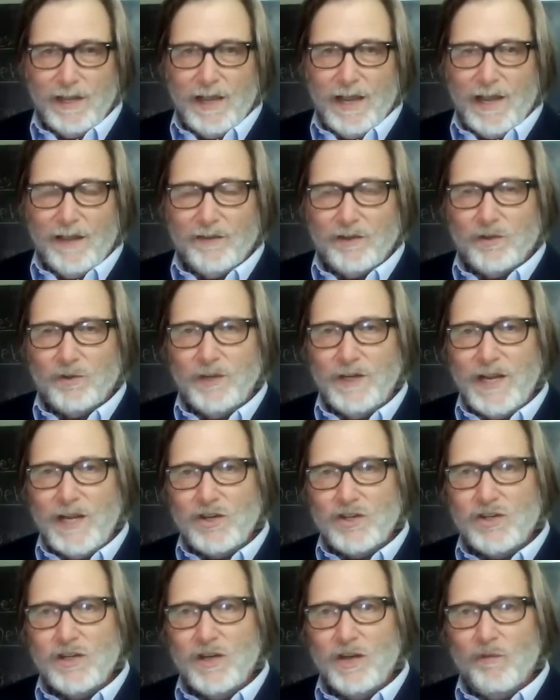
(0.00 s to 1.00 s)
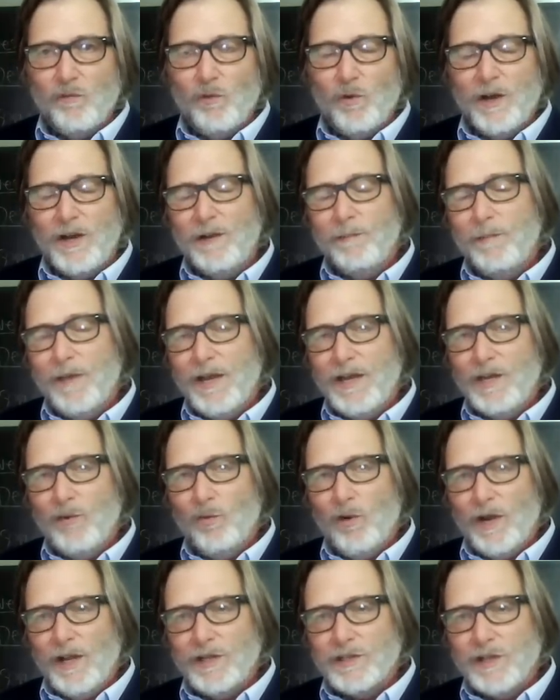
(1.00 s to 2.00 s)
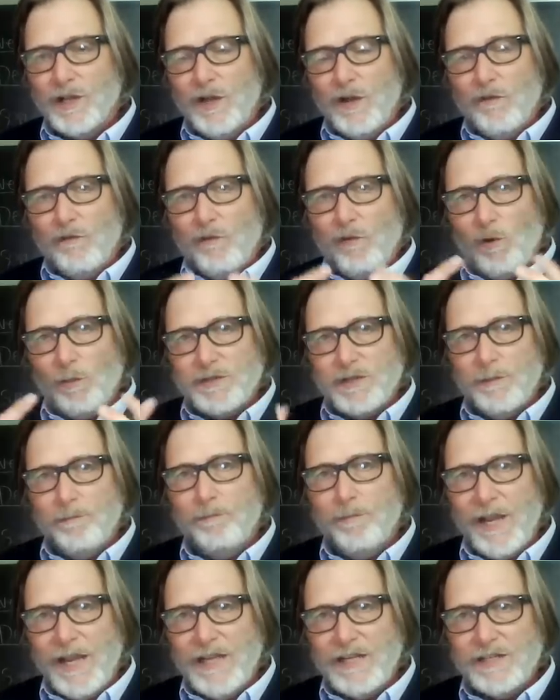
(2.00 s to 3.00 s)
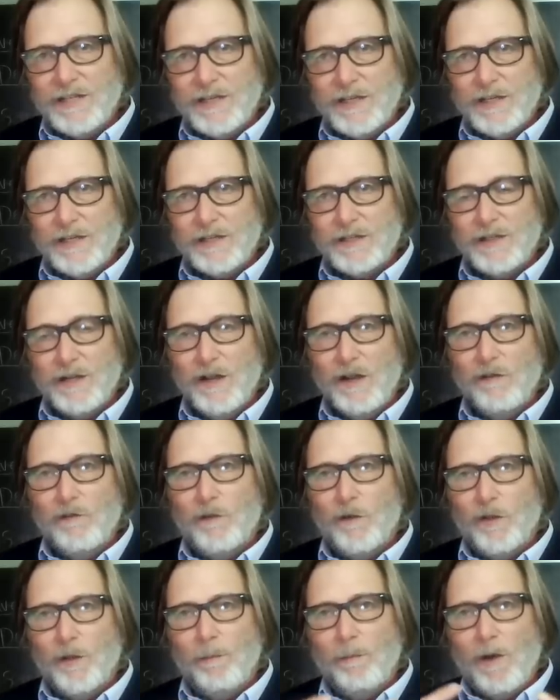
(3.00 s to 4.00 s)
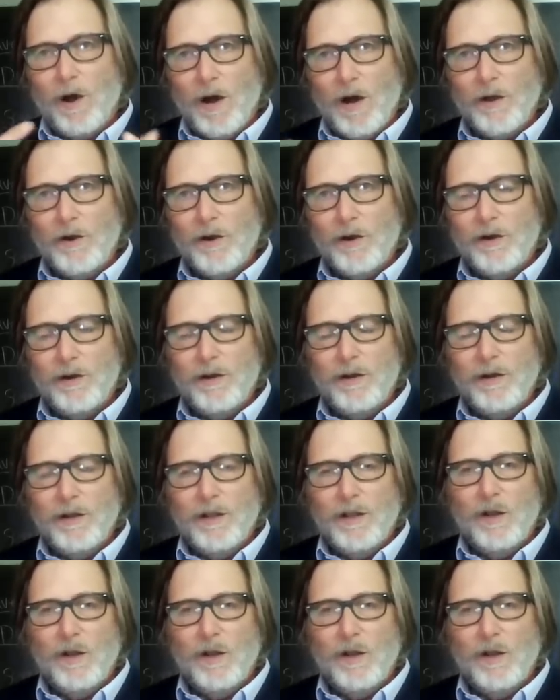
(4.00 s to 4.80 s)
and the creation of what in many ways forms the basis for a modern